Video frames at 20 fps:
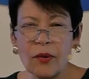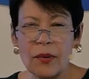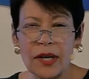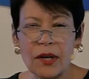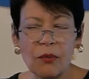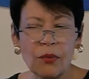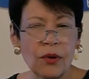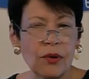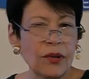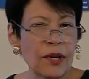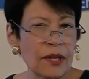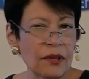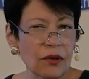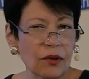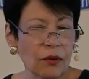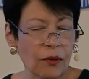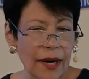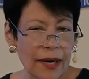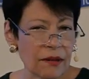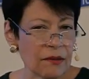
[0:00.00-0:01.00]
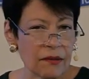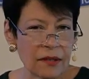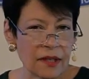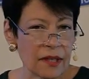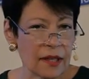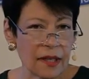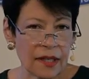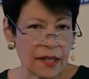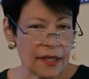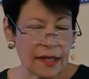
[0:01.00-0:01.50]
are we rooted and
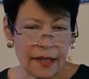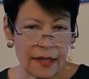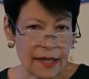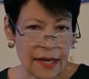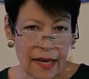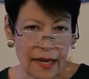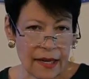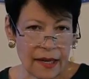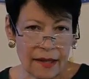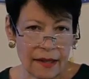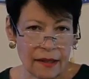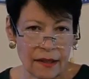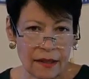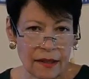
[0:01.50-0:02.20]
grounded in today?